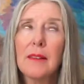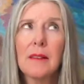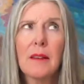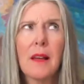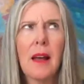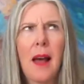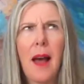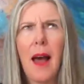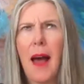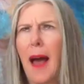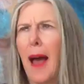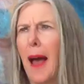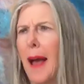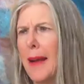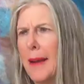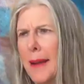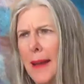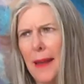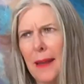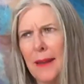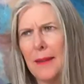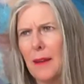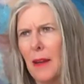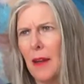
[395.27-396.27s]
And I
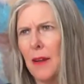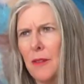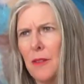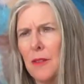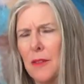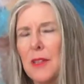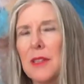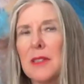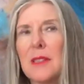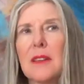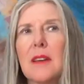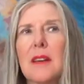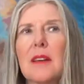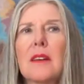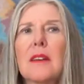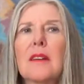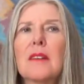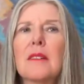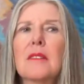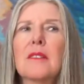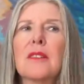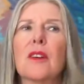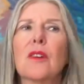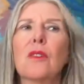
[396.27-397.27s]
can't not do this.
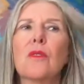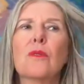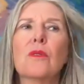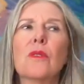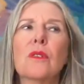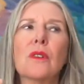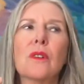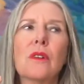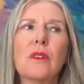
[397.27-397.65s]
So